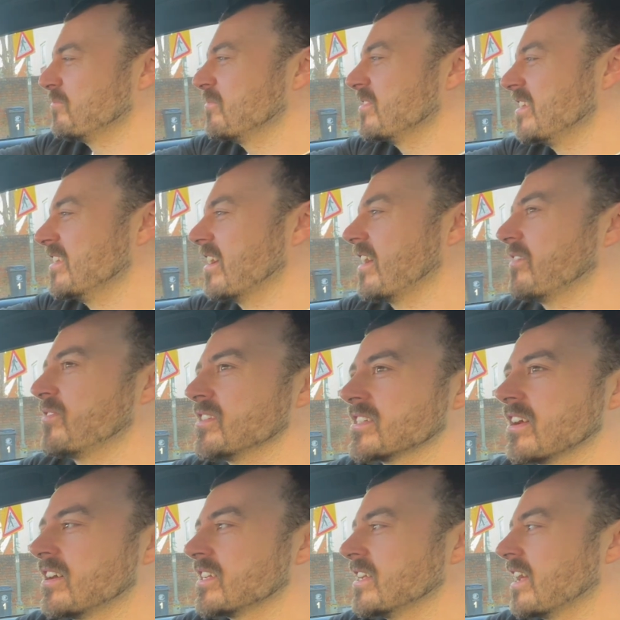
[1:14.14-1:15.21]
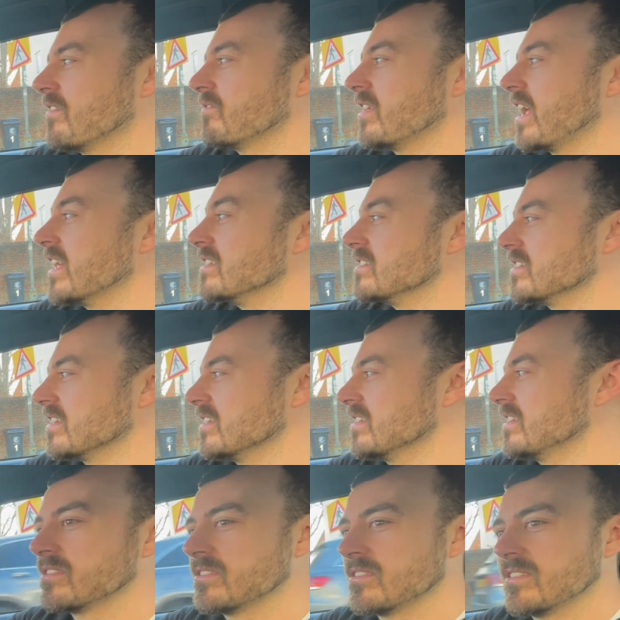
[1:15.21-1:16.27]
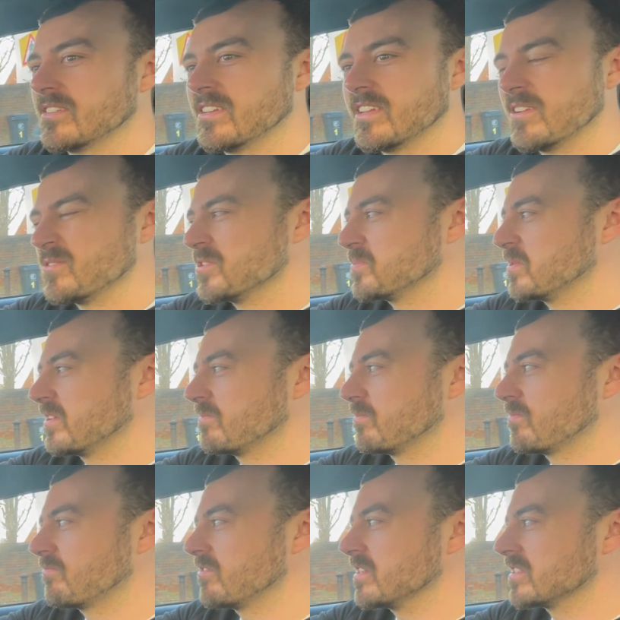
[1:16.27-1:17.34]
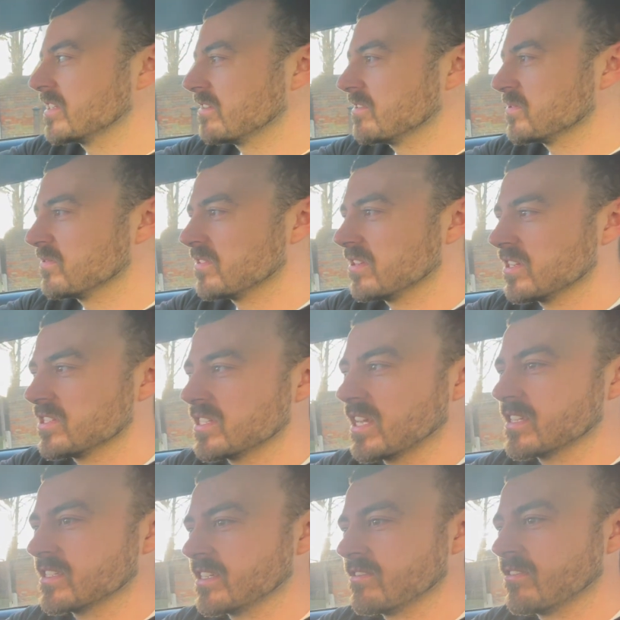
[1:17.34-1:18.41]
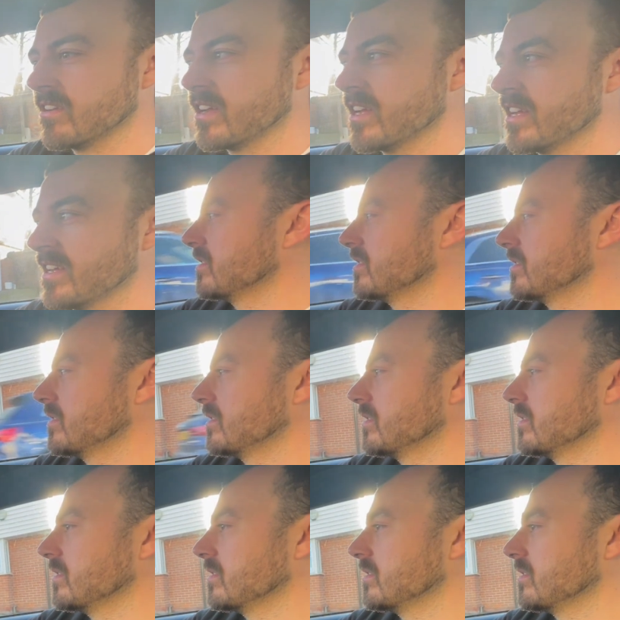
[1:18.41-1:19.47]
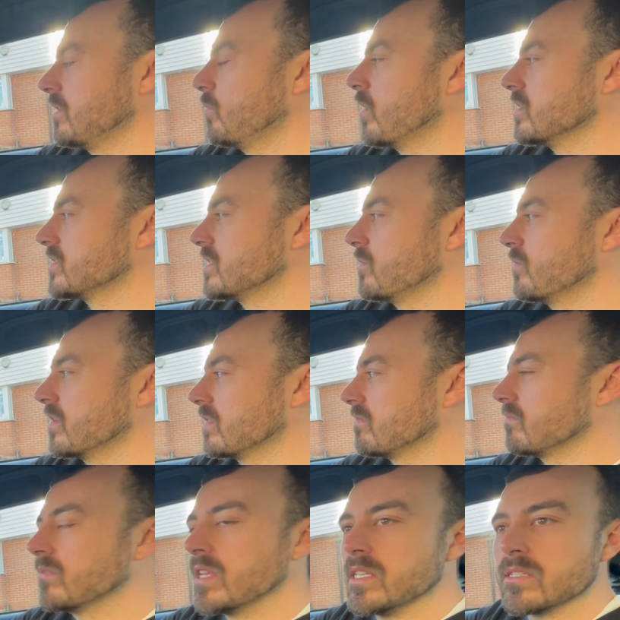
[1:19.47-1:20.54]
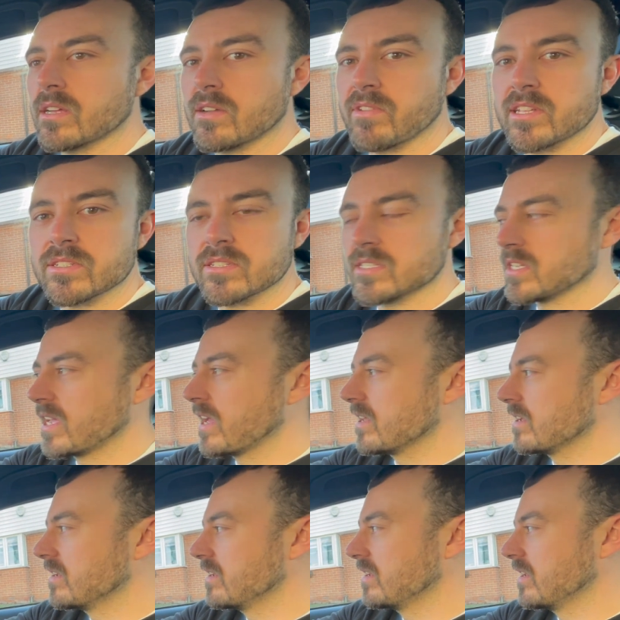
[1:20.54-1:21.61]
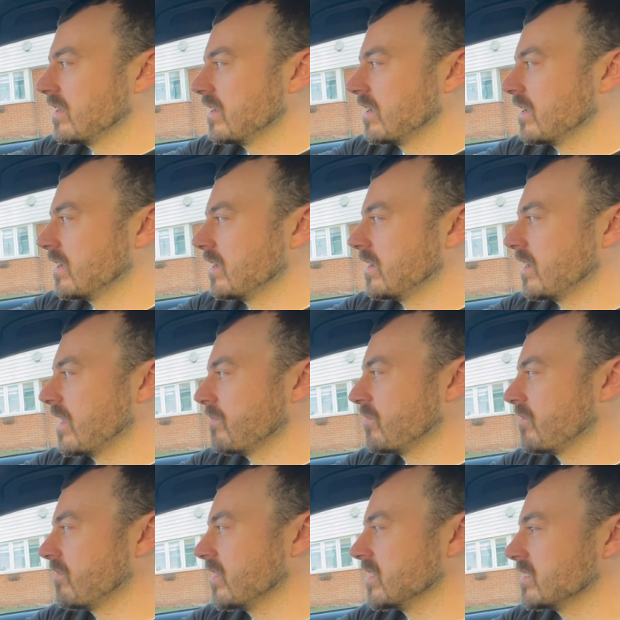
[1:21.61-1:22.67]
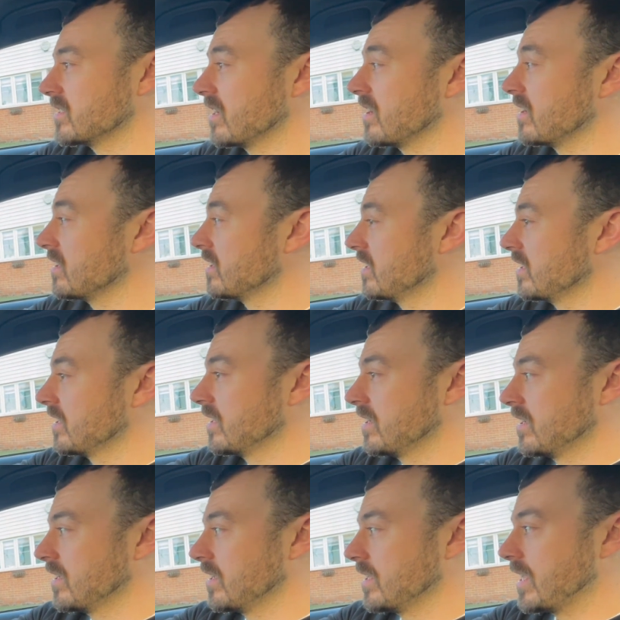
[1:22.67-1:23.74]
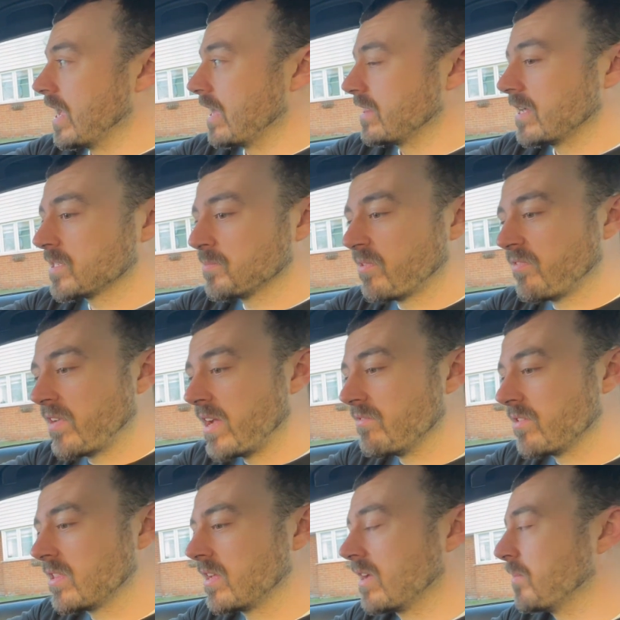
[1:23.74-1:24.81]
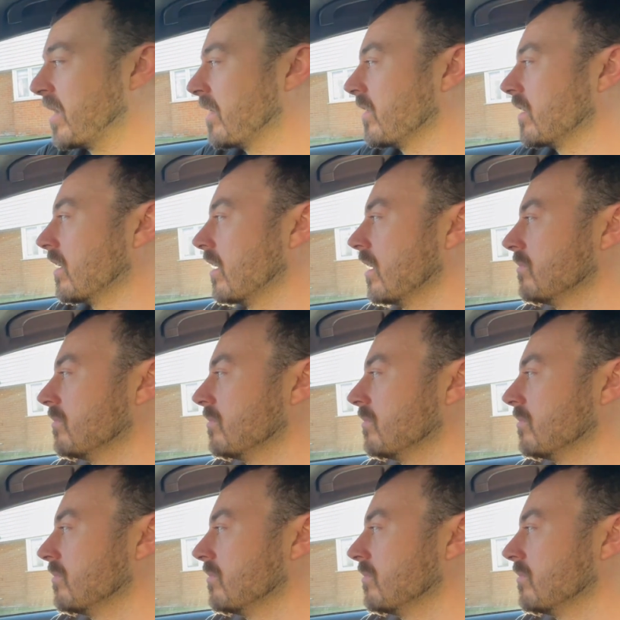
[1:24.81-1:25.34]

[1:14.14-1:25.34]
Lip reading: You know, if this car didn't have the engine, it'd just be a 3 Series with a nice chassis, right? You won't see one of these kind of engines again in an M3. So yeah, that's my favourite thing about the car.